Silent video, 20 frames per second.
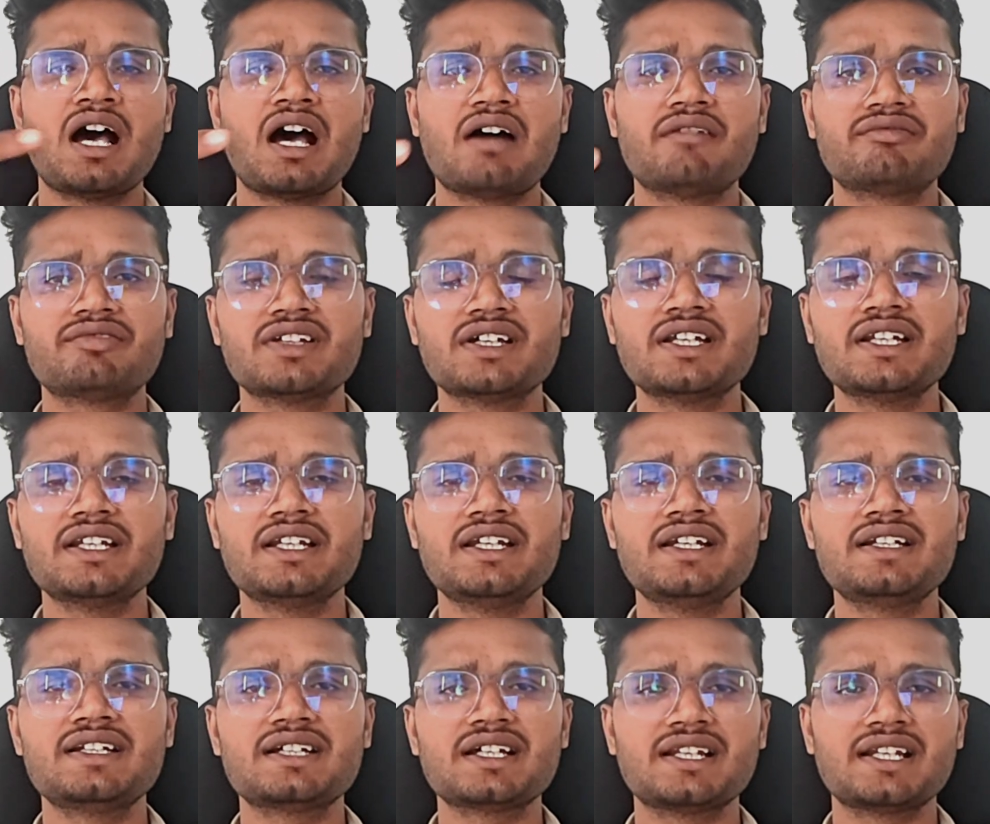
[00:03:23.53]
After
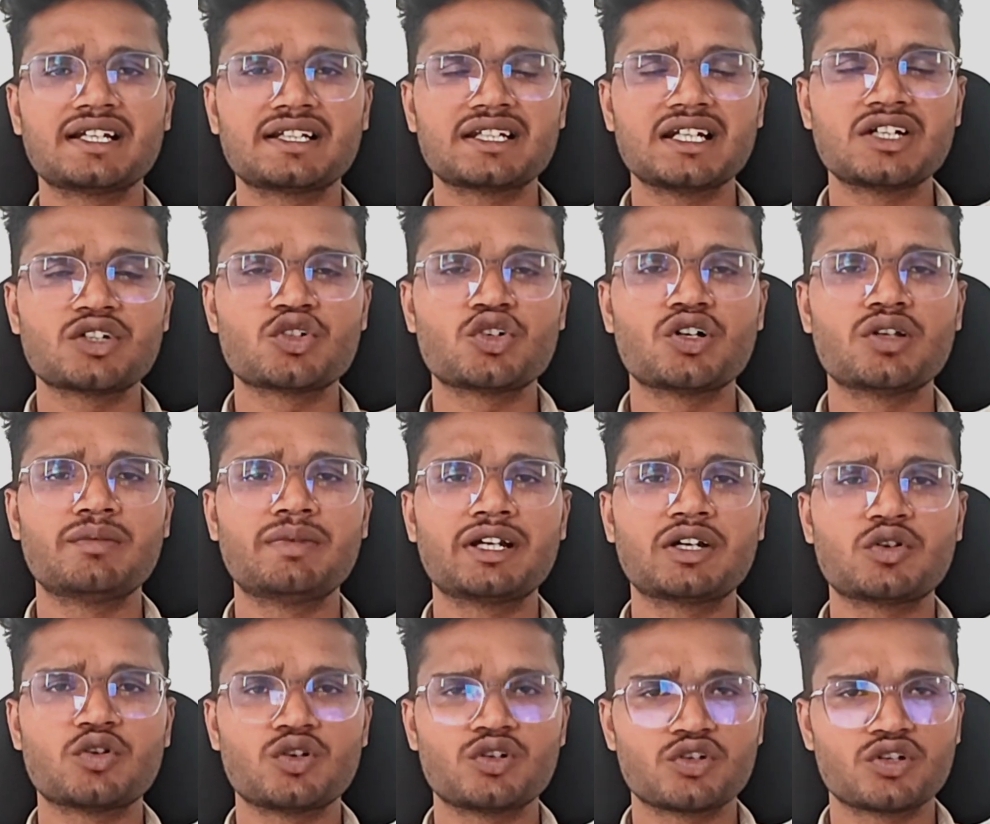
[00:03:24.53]
it, connected
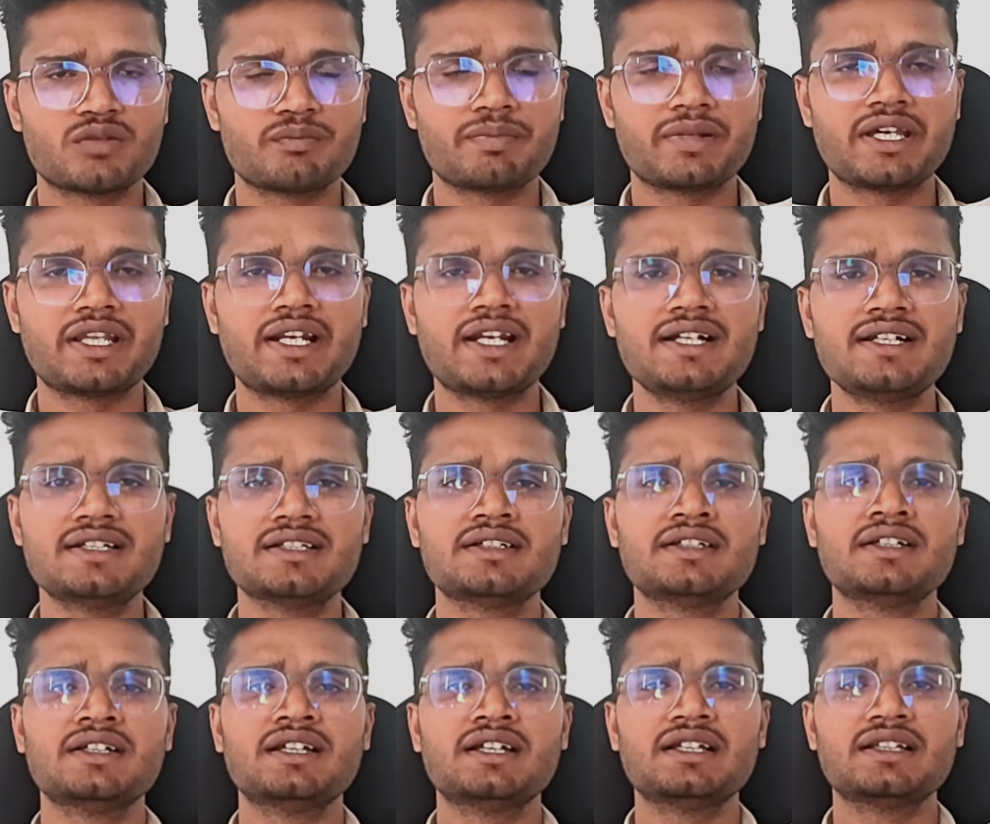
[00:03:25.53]
callback called on parent,
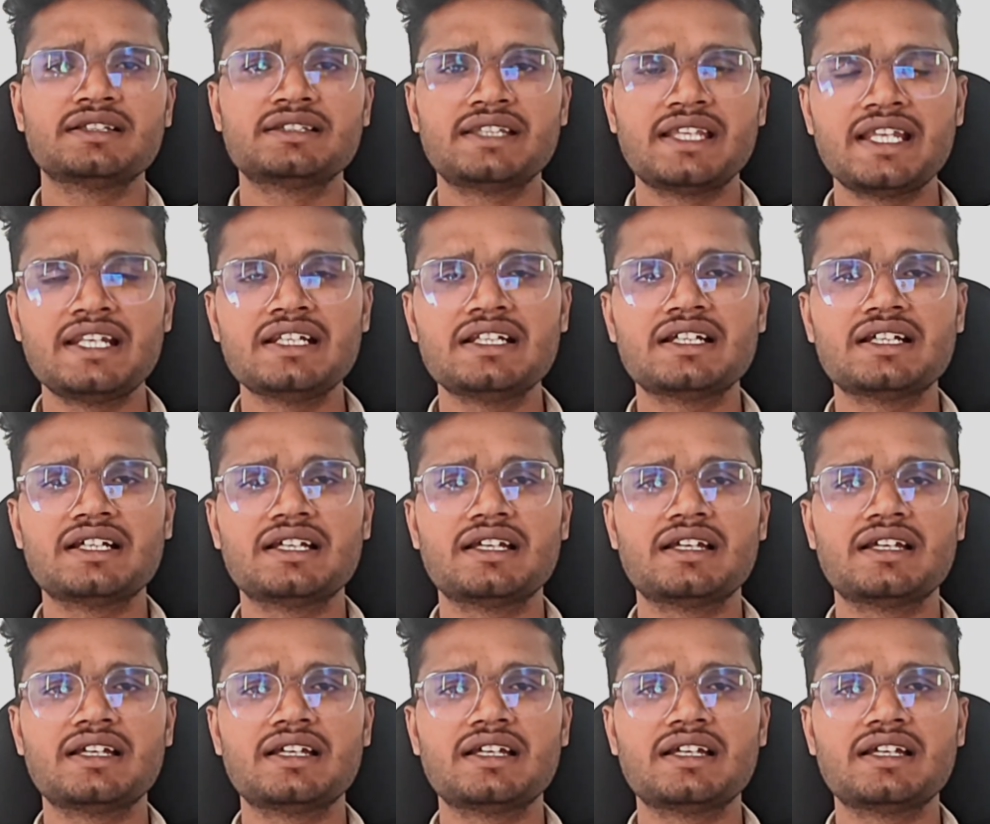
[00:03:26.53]
then